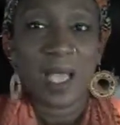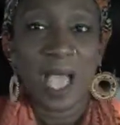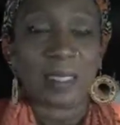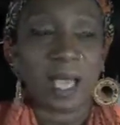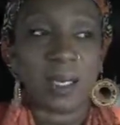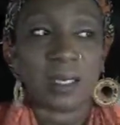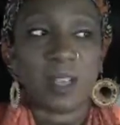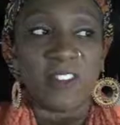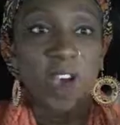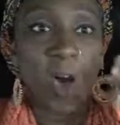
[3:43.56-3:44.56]
I thought
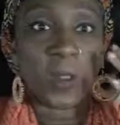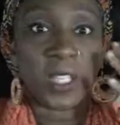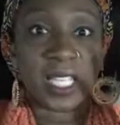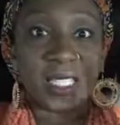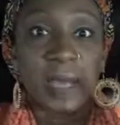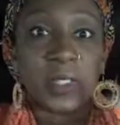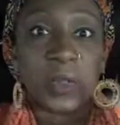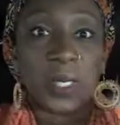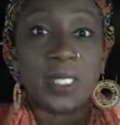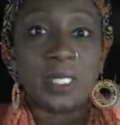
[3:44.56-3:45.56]
of all the things that I was
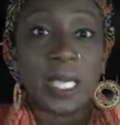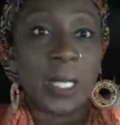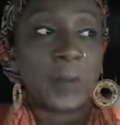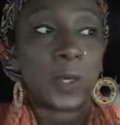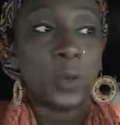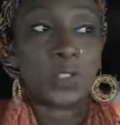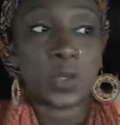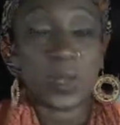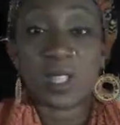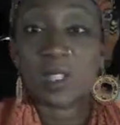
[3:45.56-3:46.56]
going to help coach
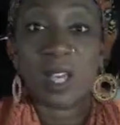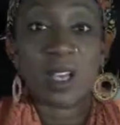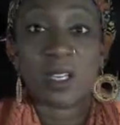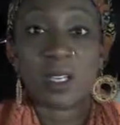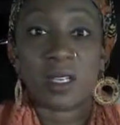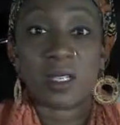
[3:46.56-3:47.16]
her with along